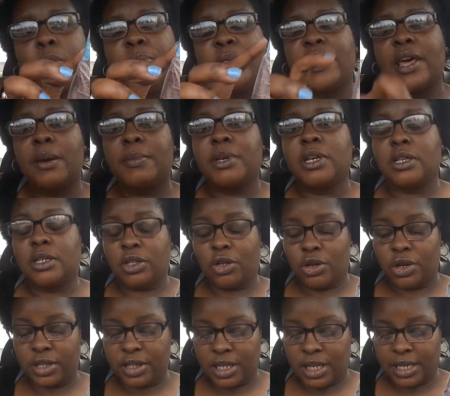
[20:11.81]
to open that because
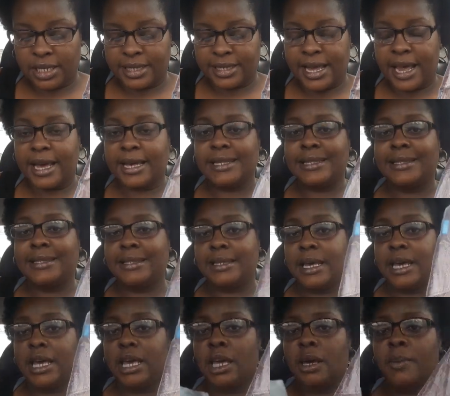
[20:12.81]
they're the exact
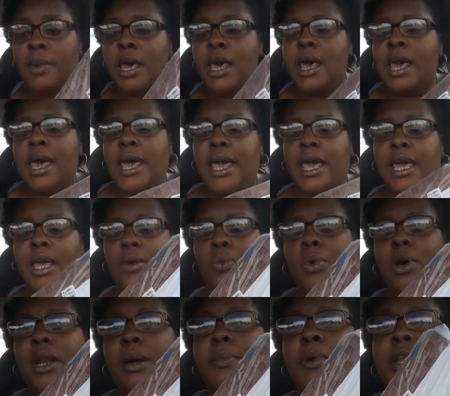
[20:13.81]
same.
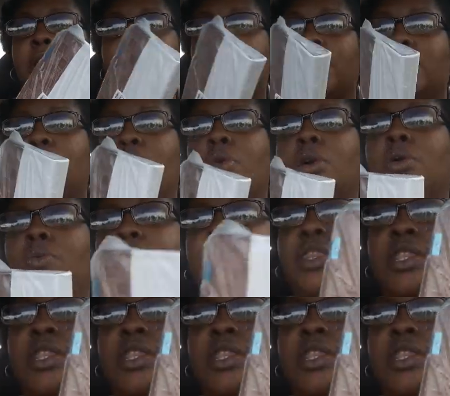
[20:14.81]
And what I'm going to be doing